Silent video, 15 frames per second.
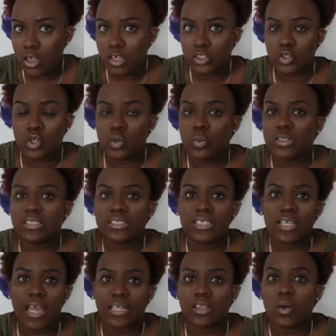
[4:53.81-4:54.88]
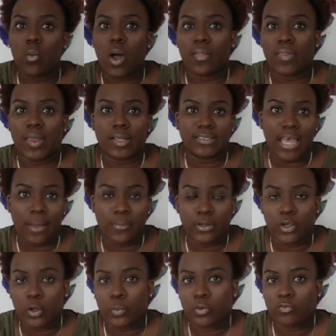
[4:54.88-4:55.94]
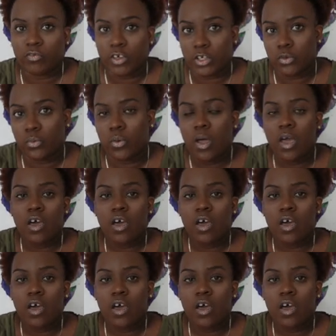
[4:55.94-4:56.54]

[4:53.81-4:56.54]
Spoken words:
So you would select the one that is applicable for you.